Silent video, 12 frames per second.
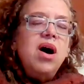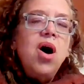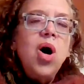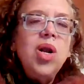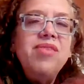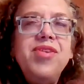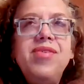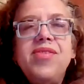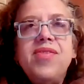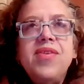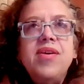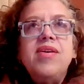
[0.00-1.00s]
All of
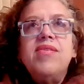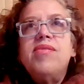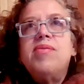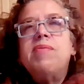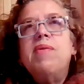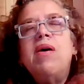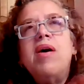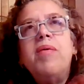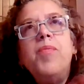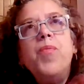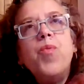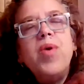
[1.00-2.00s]
these things
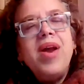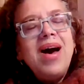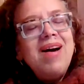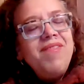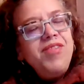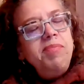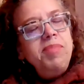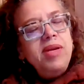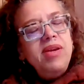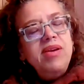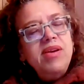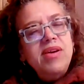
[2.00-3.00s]
would have to
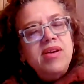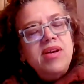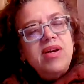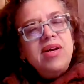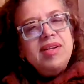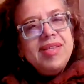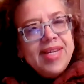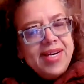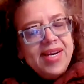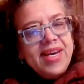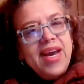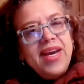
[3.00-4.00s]
be
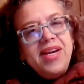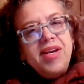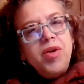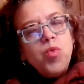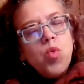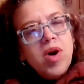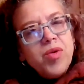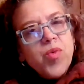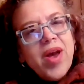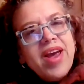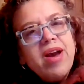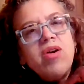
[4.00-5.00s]
litigated one
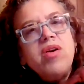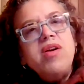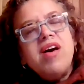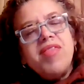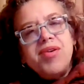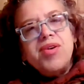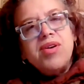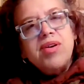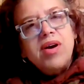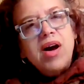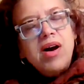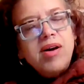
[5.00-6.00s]
way or another.
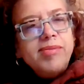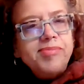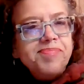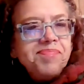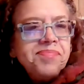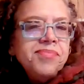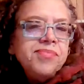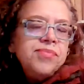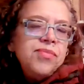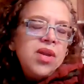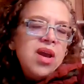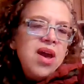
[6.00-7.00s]
And
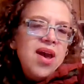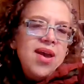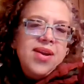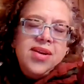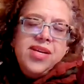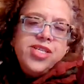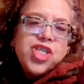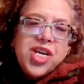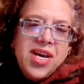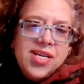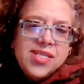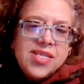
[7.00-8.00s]
in each
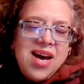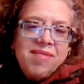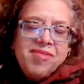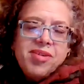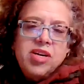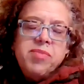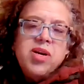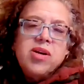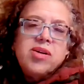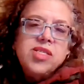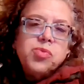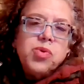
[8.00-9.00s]
case, African
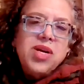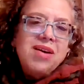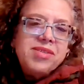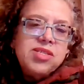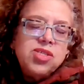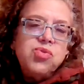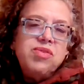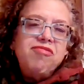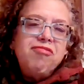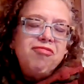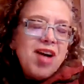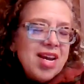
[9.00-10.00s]
Americans would have to sort of
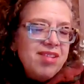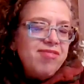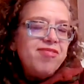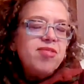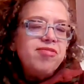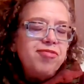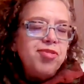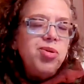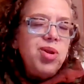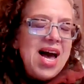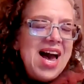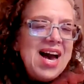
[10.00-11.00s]
fight for
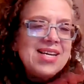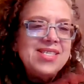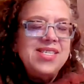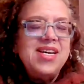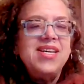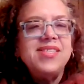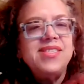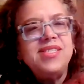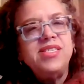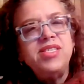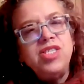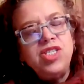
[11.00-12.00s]
full
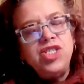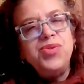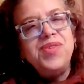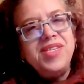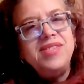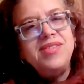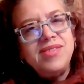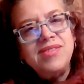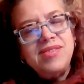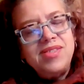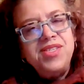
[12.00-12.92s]
access to these